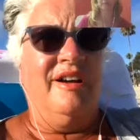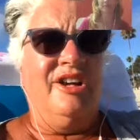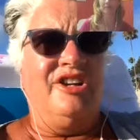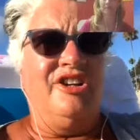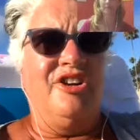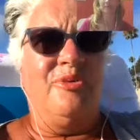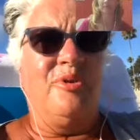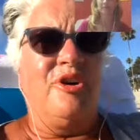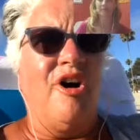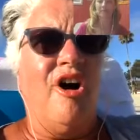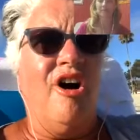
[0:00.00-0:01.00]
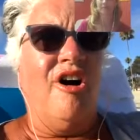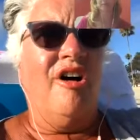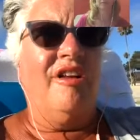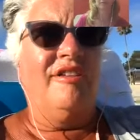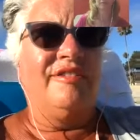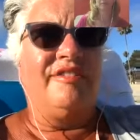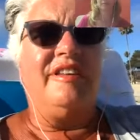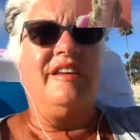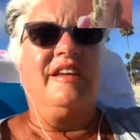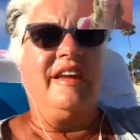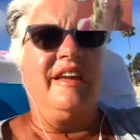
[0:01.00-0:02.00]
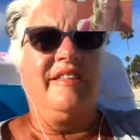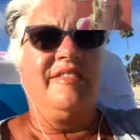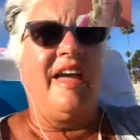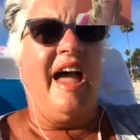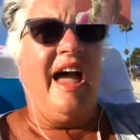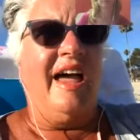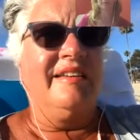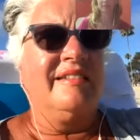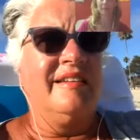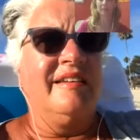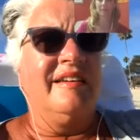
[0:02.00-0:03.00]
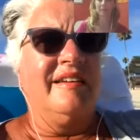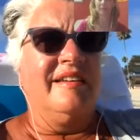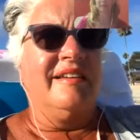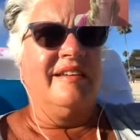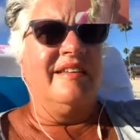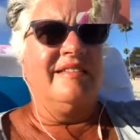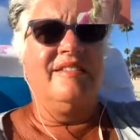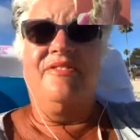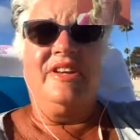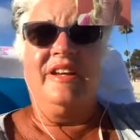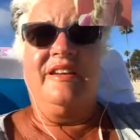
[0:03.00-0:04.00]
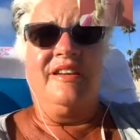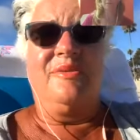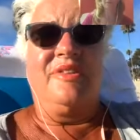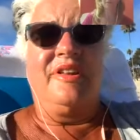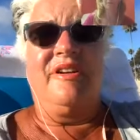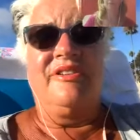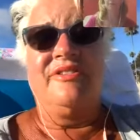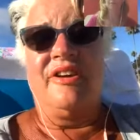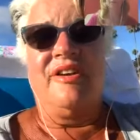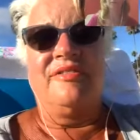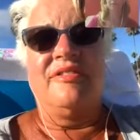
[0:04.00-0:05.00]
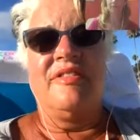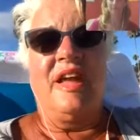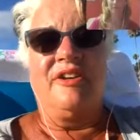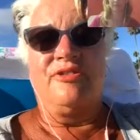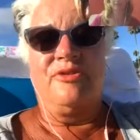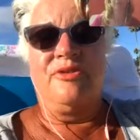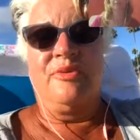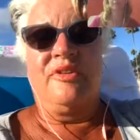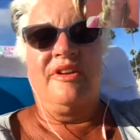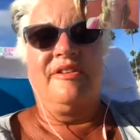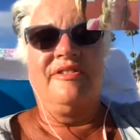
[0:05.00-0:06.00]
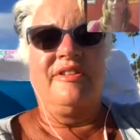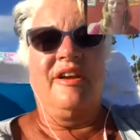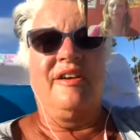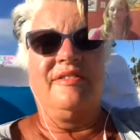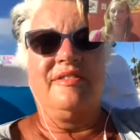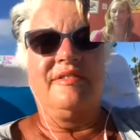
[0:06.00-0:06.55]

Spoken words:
you know, we're all seeking that divinity within ourselves and that truth within ourselves.